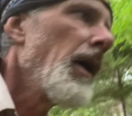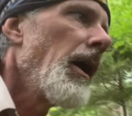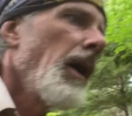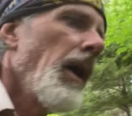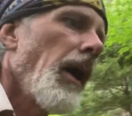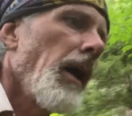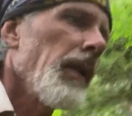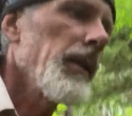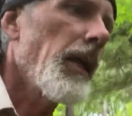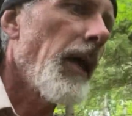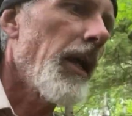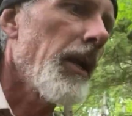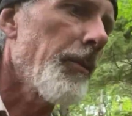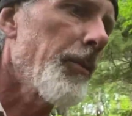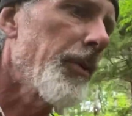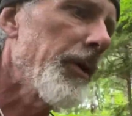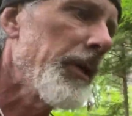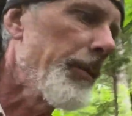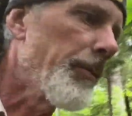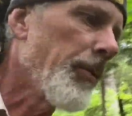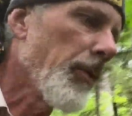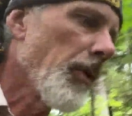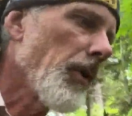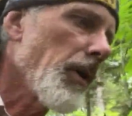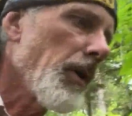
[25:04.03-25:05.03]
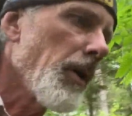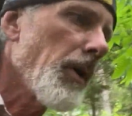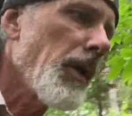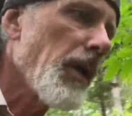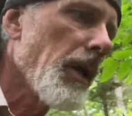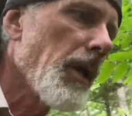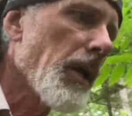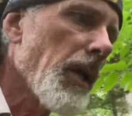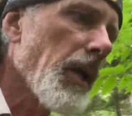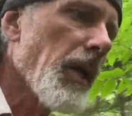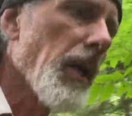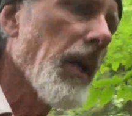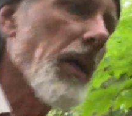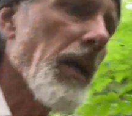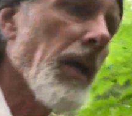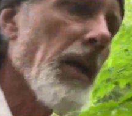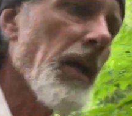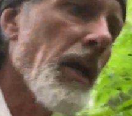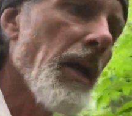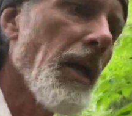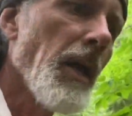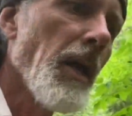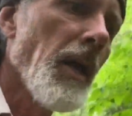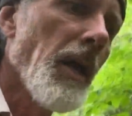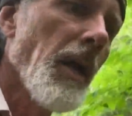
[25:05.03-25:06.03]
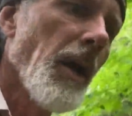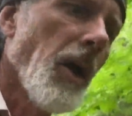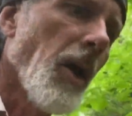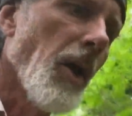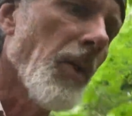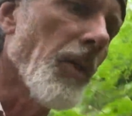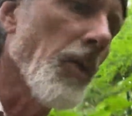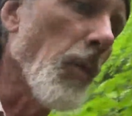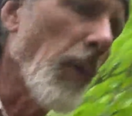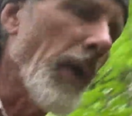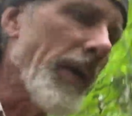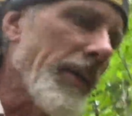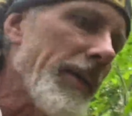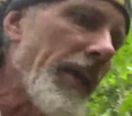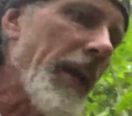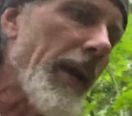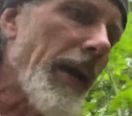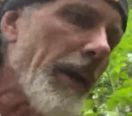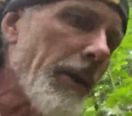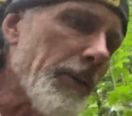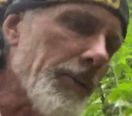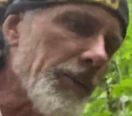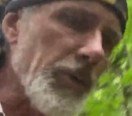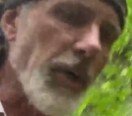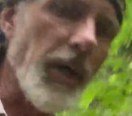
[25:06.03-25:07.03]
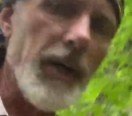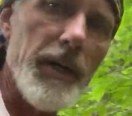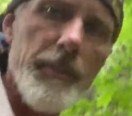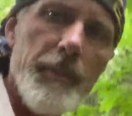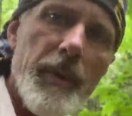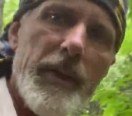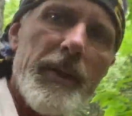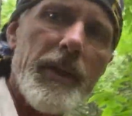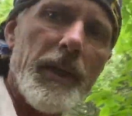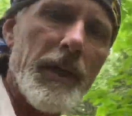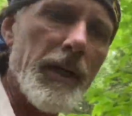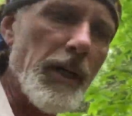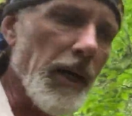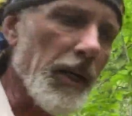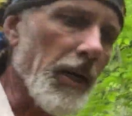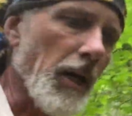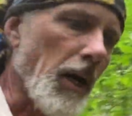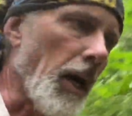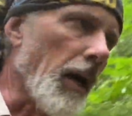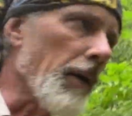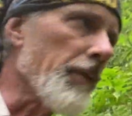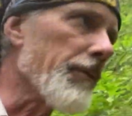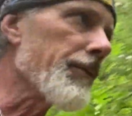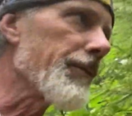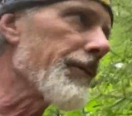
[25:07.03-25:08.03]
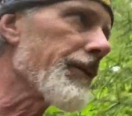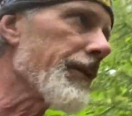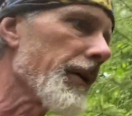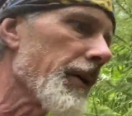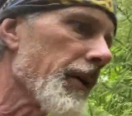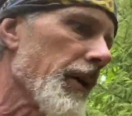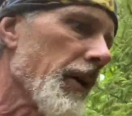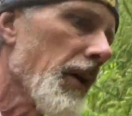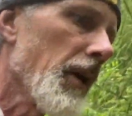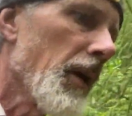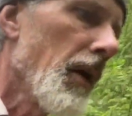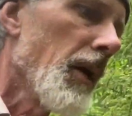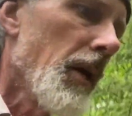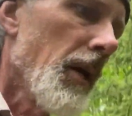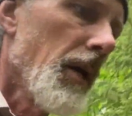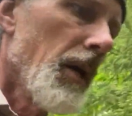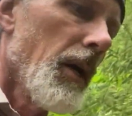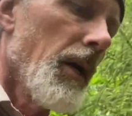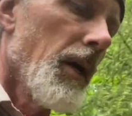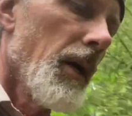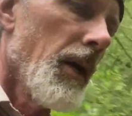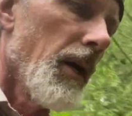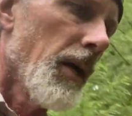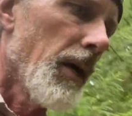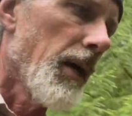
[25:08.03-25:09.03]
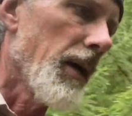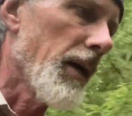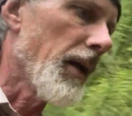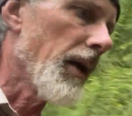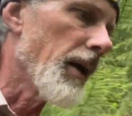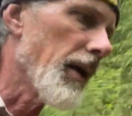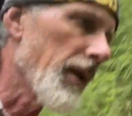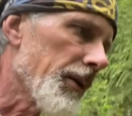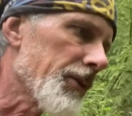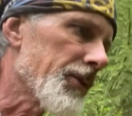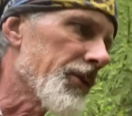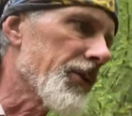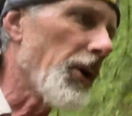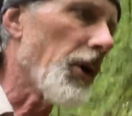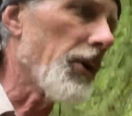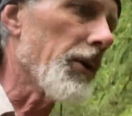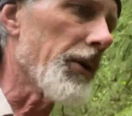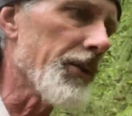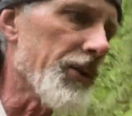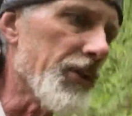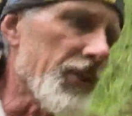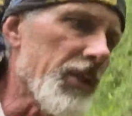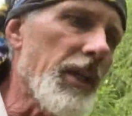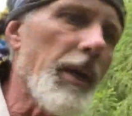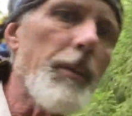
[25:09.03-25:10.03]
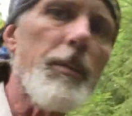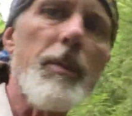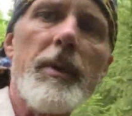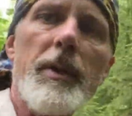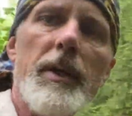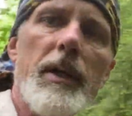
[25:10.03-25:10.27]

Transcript: a lot of people on the way down trying to make the cutoff started skipping the